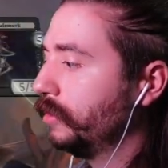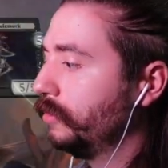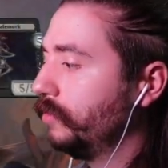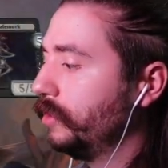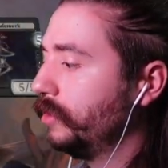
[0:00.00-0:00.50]

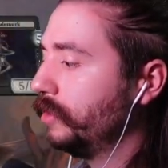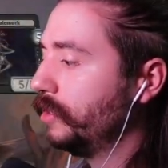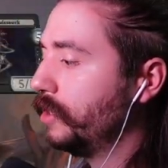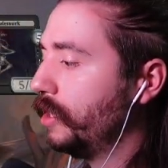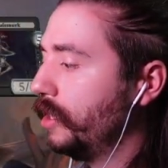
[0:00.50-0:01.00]
Give me
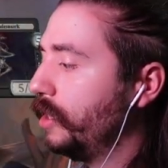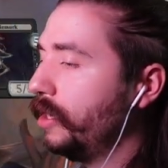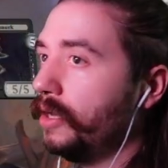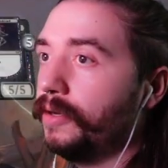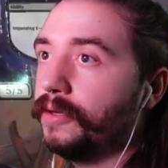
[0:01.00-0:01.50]

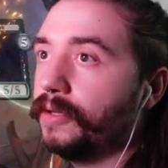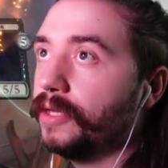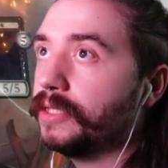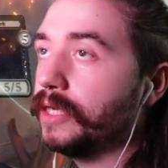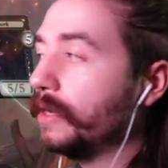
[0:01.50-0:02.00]
that.
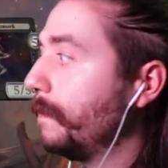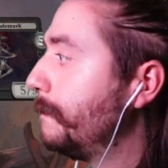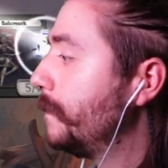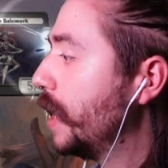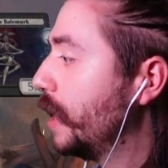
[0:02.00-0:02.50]
That's not a
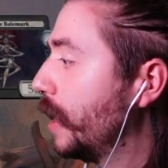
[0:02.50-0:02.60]
bad...